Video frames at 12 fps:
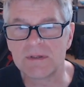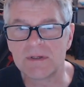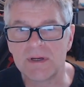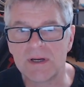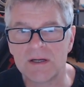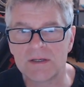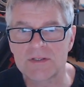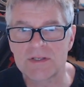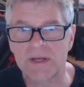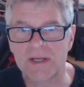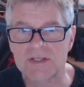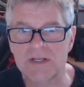are
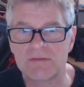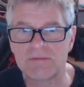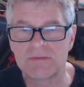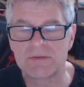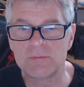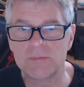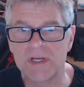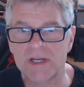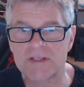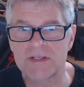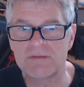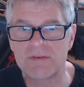will
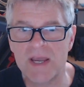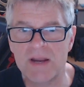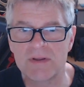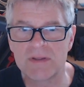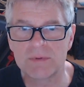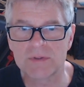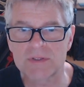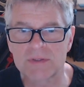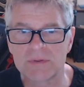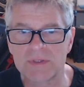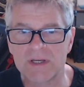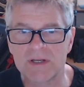actually vary what's
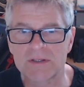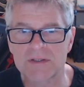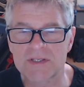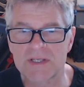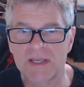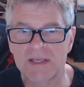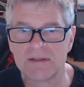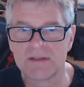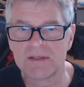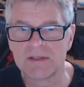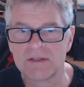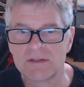called the RC,
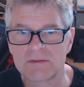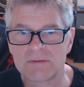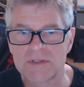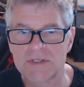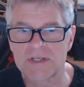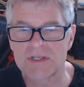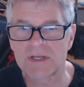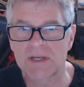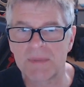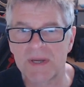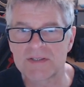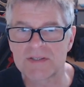or resistor
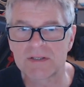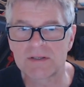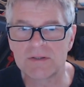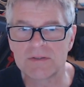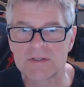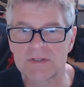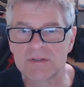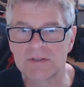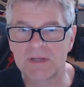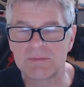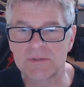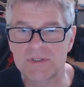capacitor constant,
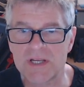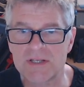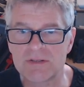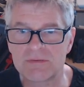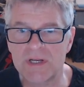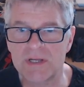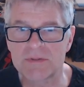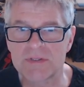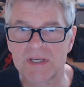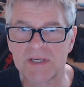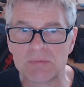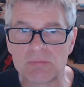and will change the frequency.